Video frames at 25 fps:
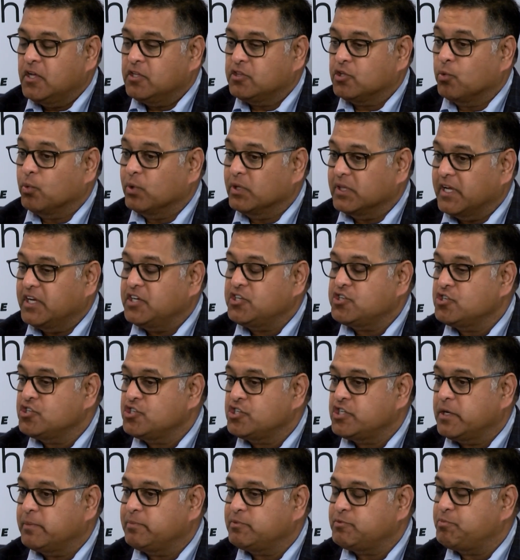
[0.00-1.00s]
the
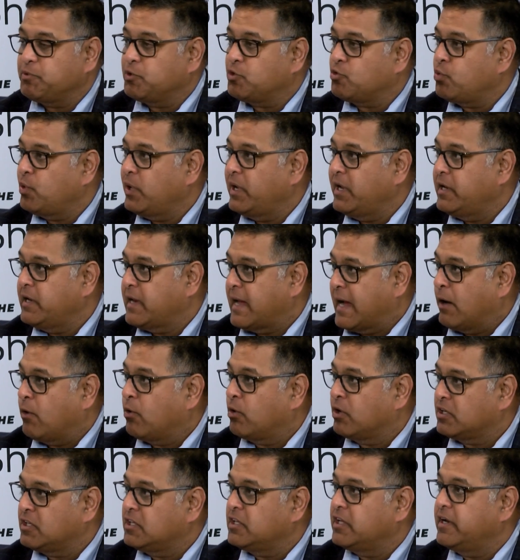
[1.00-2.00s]
relationships between
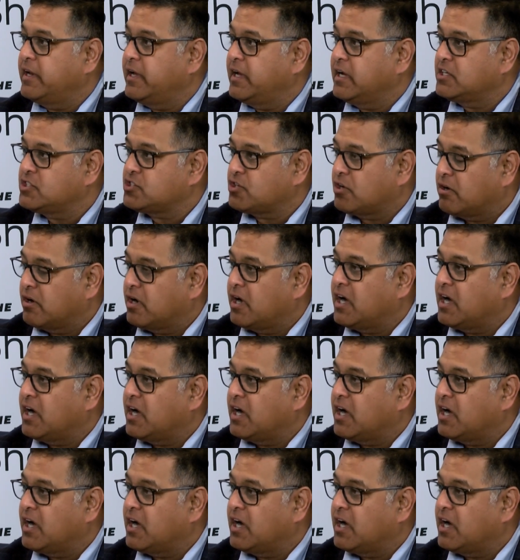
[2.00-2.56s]
our clinics, our